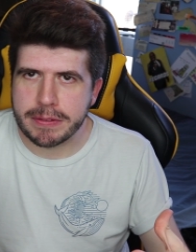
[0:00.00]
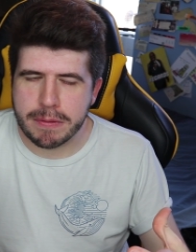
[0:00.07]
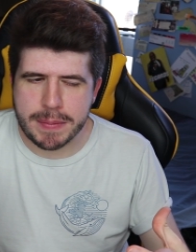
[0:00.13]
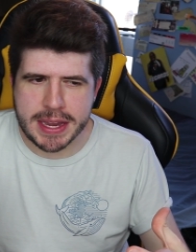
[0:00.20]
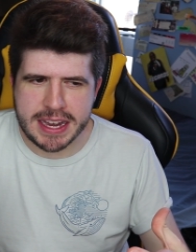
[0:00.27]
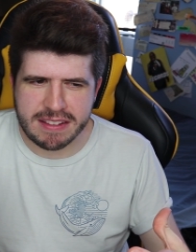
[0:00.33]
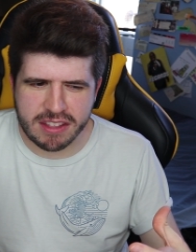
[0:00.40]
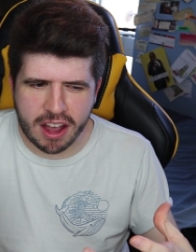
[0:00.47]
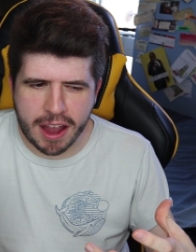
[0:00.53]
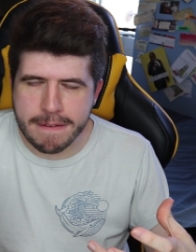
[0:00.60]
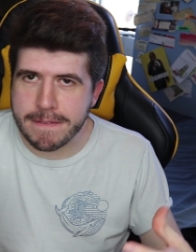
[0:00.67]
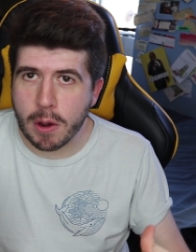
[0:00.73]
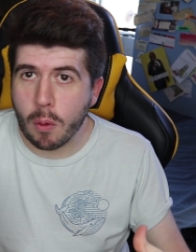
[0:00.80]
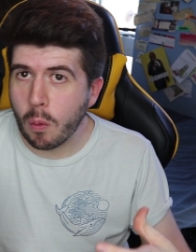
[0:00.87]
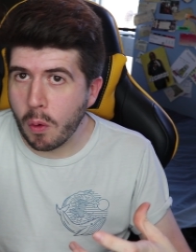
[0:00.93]
for me that I
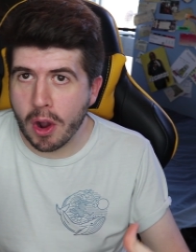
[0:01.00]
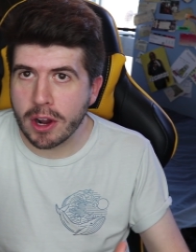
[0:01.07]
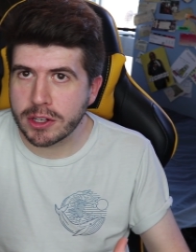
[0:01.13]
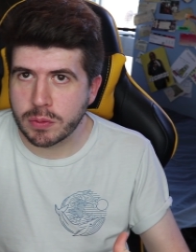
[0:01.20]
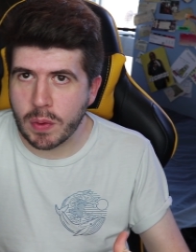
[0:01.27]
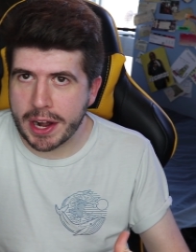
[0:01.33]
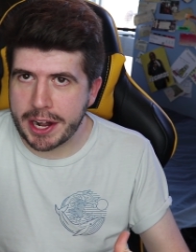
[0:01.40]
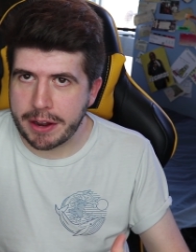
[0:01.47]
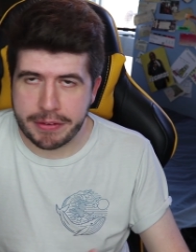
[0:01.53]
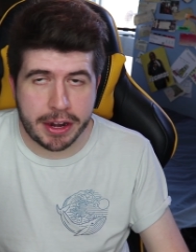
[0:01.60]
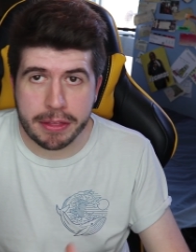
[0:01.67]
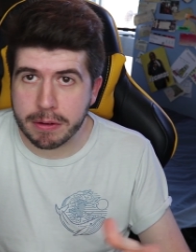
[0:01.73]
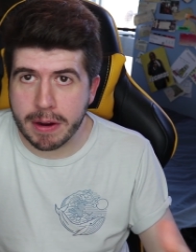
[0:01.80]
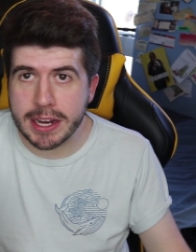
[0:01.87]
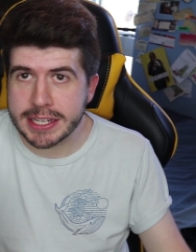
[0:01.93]
felt worked well enough. And
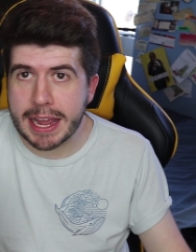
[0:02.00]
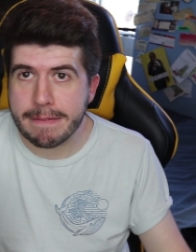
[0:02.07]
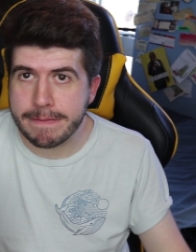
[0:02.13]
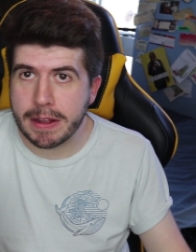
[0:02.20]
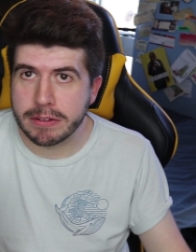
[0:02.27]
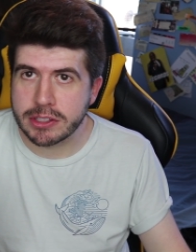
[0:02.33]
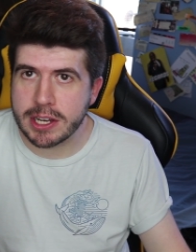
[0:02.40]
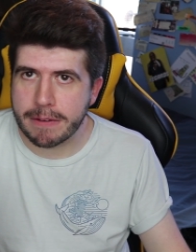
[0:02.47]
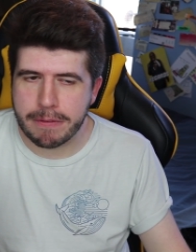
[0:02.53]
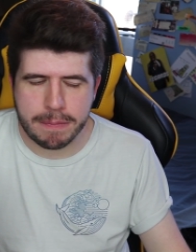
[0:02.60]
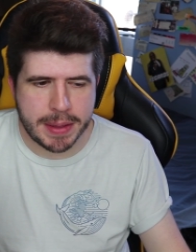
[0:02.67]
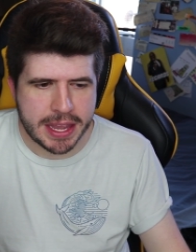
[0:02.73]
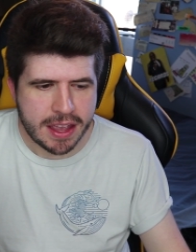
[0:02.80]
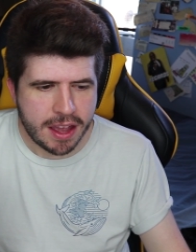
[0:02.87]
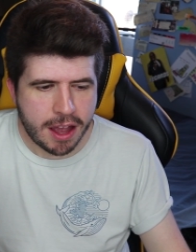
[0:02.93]
other creators have found stuff for
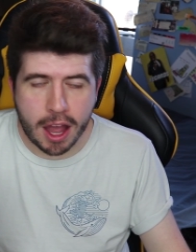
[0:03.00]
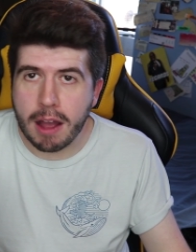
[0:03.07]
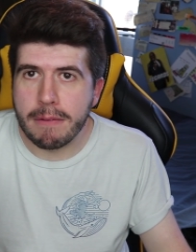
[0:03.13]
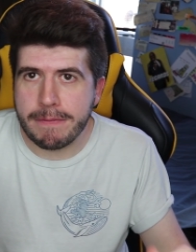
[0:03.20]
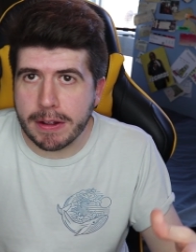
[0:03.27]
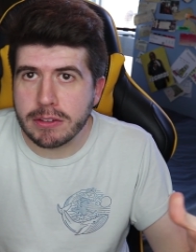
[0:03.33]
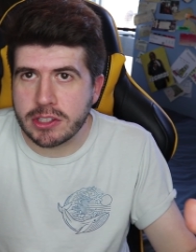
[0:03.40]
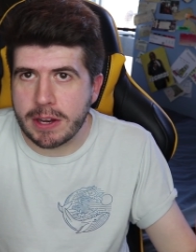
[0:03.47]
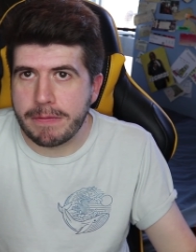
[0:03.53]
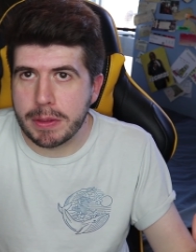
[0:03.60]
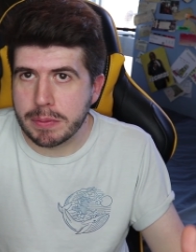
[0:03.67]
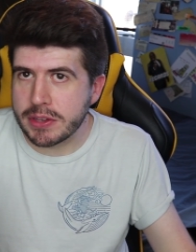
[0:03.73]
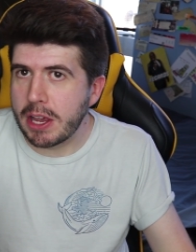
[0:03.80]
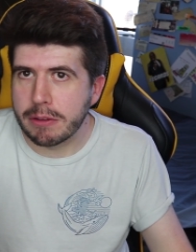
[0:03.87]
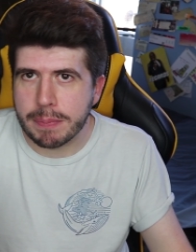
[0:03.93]
me, found stuff for
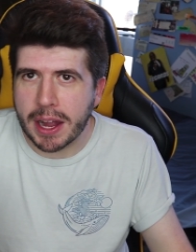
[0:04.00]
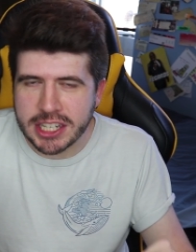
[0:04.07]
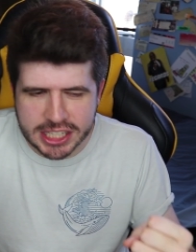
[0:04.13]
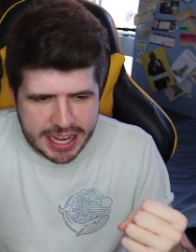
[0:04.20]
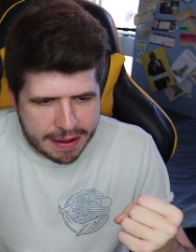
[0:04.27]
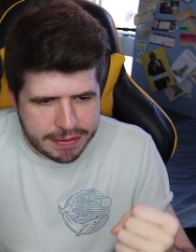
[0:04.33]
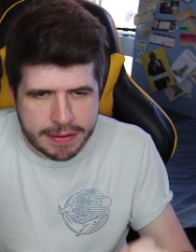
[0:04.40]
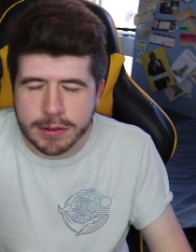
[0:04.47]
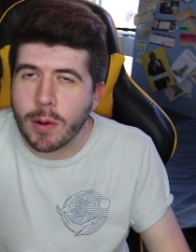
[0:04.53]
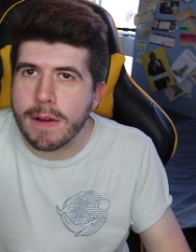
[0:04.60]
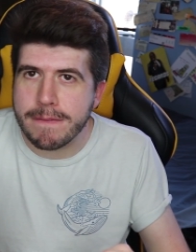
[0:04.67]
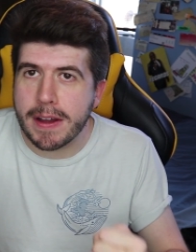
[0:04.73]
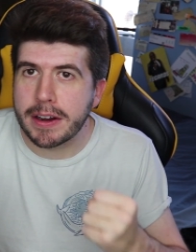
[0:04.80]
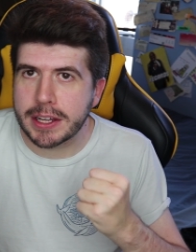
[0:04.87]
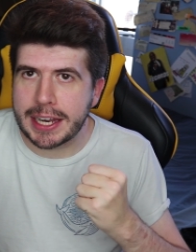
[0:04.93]
themselves, but I just have never
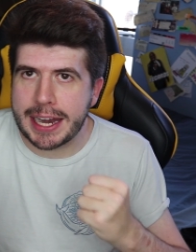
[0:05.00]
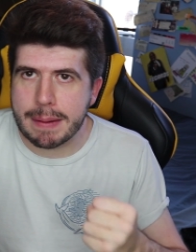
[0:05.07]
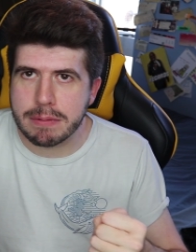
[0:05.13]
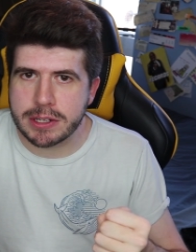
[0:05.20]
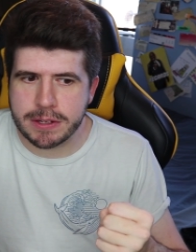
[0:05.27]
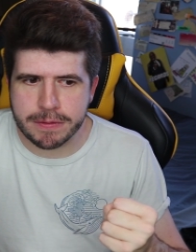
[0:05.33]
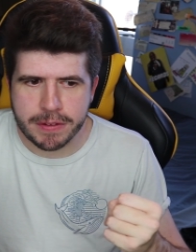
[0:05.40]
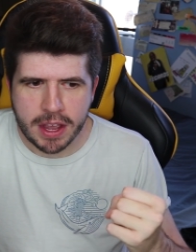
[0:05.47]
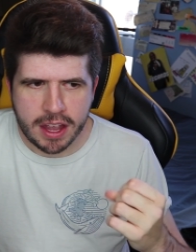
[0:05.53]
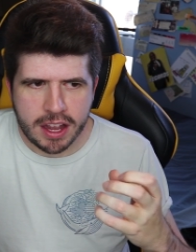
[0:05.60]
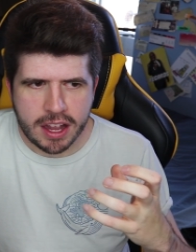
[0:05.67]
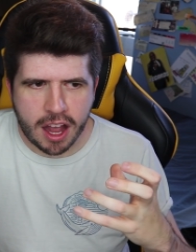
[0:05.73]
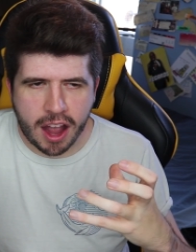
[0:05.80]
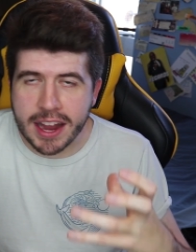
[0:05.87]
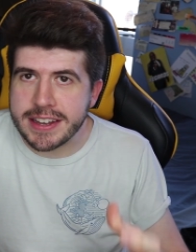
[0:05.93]
quite found a collaborative
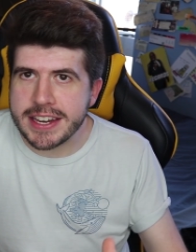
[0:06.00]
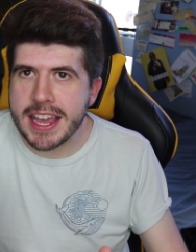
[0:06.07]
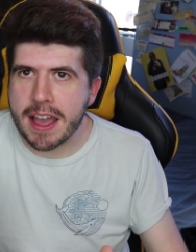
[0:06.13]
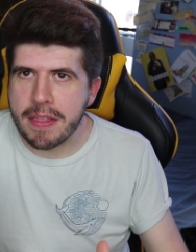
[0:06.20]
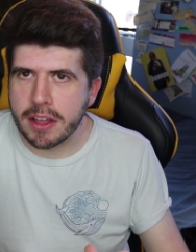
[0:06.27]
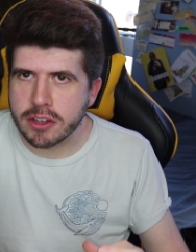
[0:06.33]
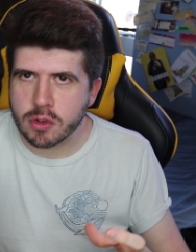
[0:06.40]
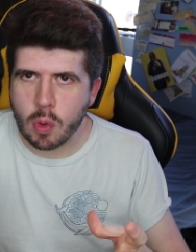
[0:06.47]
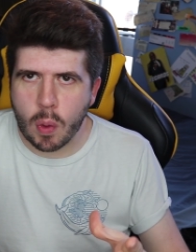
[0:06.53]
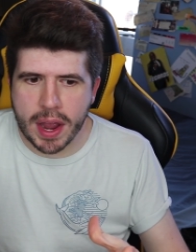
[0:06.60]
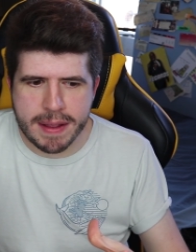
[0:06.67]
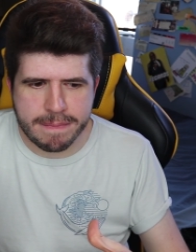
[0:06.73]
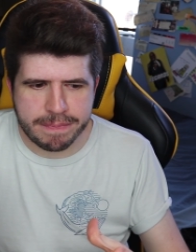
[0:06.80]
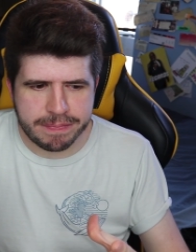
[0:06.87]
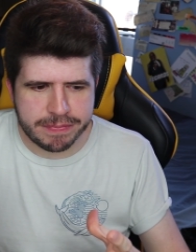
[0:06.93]
idea that has
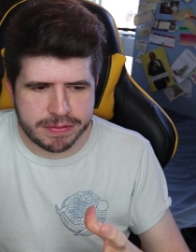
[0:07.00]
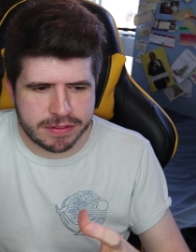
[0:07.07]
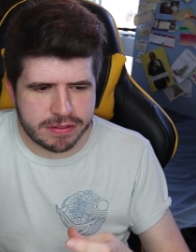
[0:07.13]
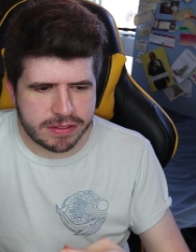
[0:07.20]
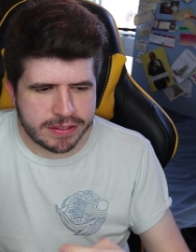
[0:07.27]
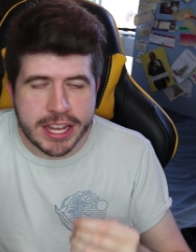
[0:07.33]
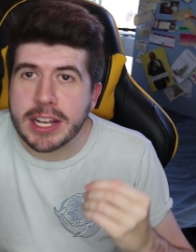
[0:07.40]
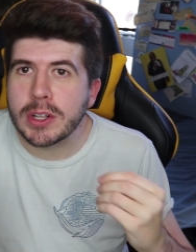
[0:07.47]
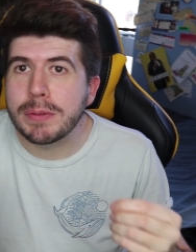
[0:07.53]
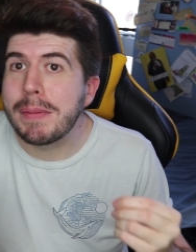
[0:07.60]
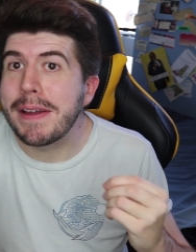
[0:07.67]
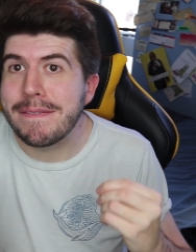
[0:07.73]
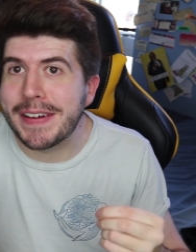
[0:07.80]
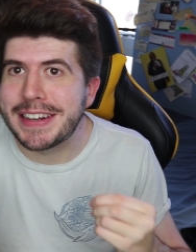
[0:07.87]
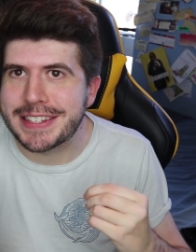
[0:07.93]
quite tickled
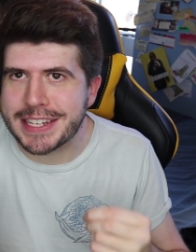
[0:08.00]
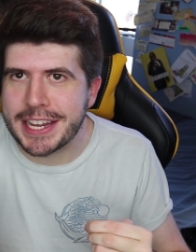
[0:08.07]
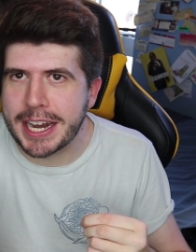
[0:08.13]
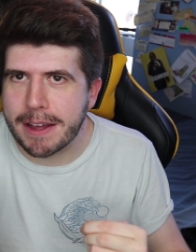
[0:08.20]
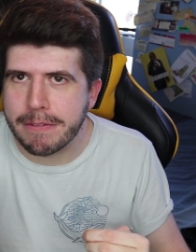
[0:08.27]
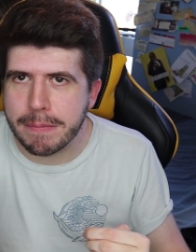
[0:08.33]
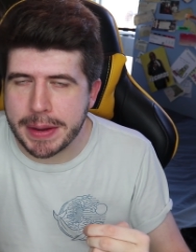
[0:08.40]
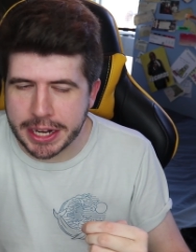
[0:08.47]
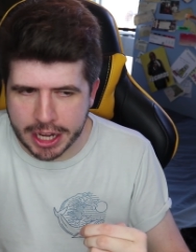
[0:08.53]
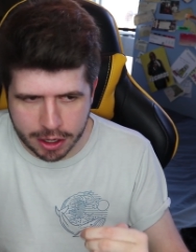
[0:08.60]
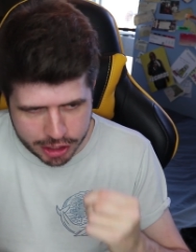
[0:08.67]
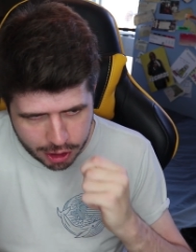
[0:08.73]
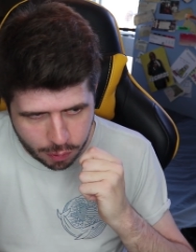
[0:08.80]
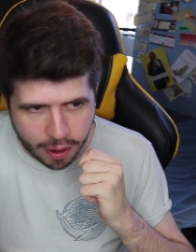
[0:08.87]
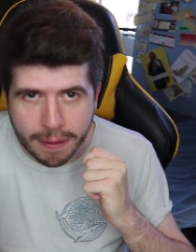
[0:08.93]
my fancy enough for me to go,
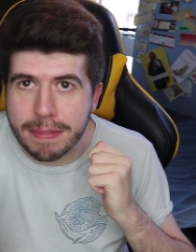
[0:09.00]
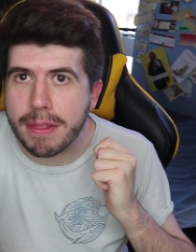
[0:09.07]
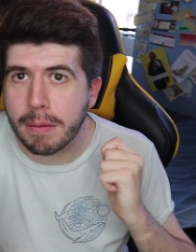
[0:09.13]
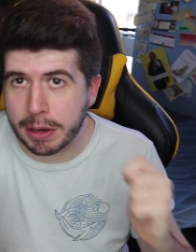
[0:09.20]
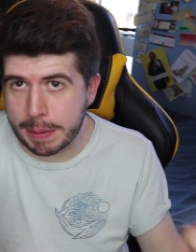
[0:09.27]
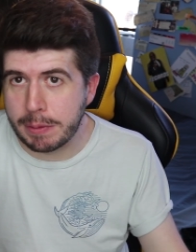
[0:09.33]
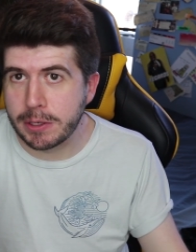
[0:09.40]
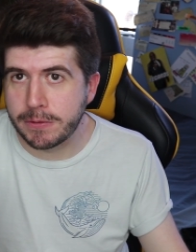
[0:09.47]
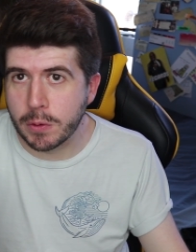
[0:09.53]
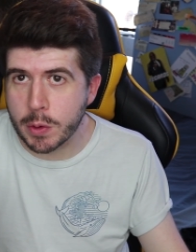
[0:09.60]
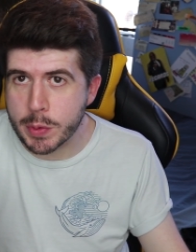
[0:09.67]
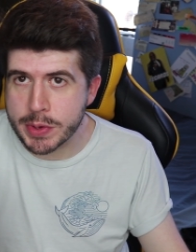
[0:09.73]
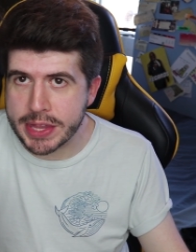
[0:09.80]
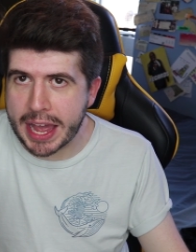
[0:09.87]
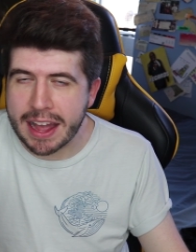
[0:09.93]
you know what, I'm going to push
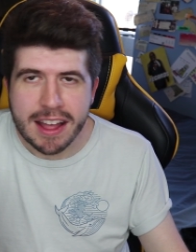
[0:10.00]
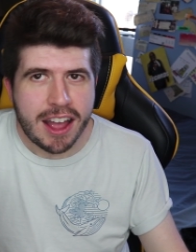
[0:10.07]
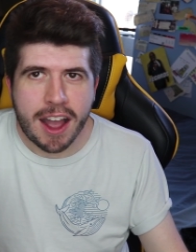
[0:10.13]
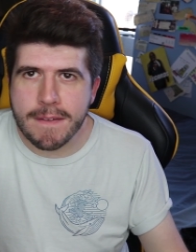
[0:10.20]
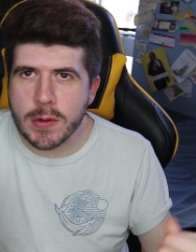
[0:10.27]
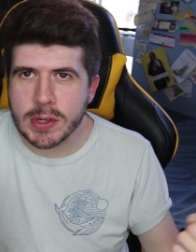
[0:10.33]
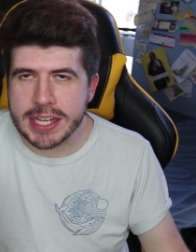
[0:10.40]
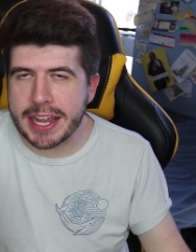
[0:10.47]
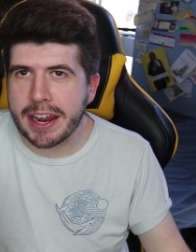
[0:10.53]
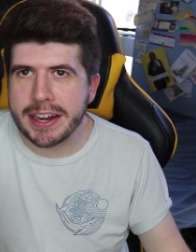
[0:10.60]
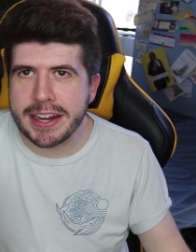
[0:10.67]
forward with that. I've always had